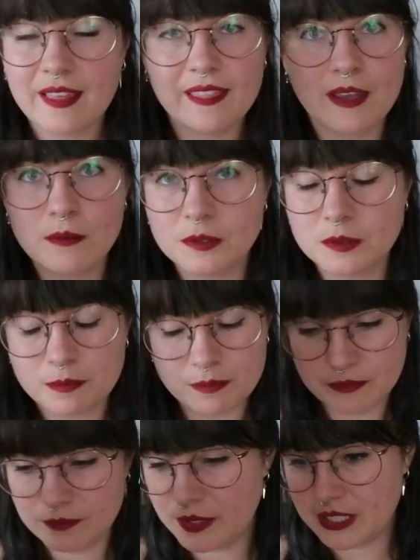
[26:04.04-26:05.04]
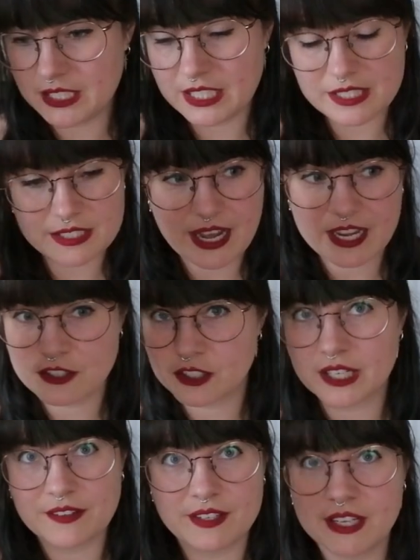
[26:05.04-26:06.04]
they will be destashed
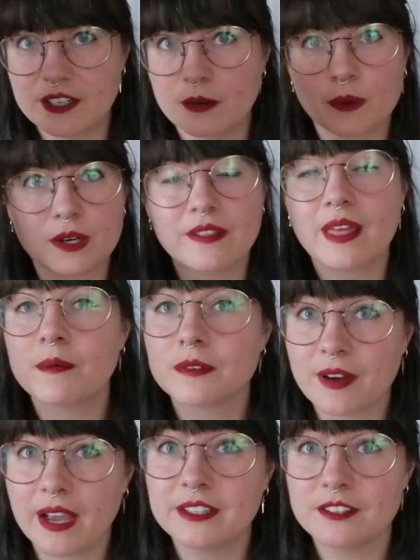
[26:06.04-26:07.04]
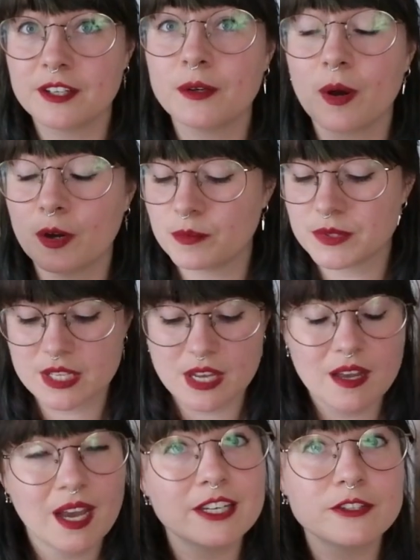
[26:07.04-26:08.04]
or gifted or they will find new homes.
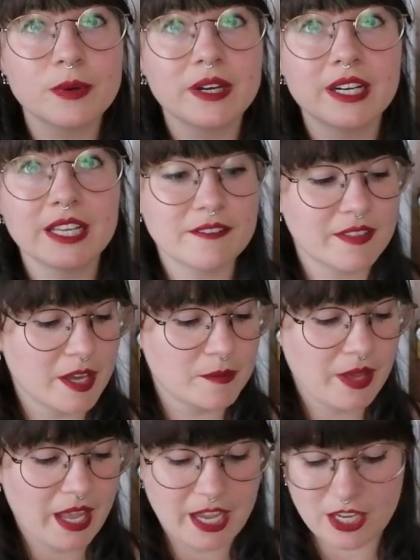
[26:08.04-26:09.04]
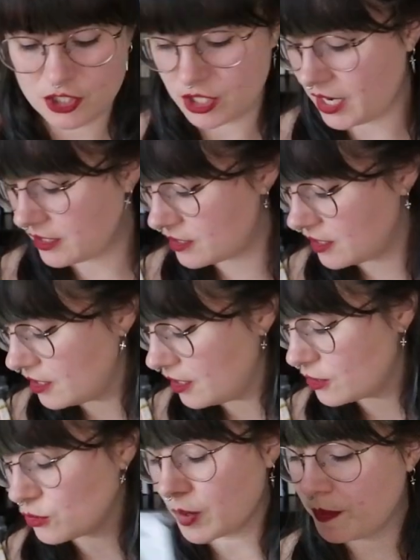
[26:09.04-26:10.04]
I just wanted to give them a shot.
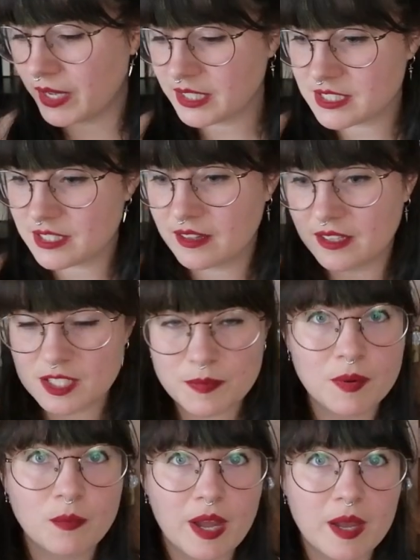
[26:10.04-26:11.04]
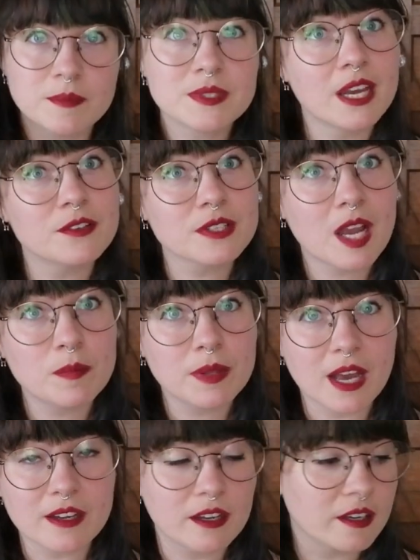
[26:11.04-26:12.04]
So I picked these up at webs. I also got
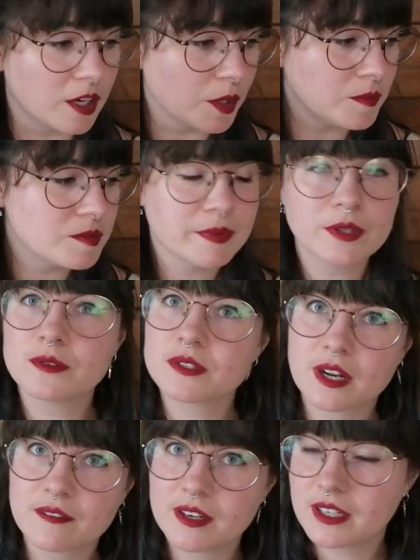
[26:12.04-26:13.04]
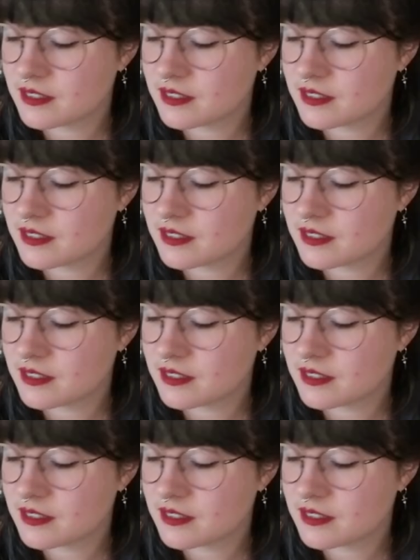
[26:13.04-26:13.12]
block and combs, but those are not very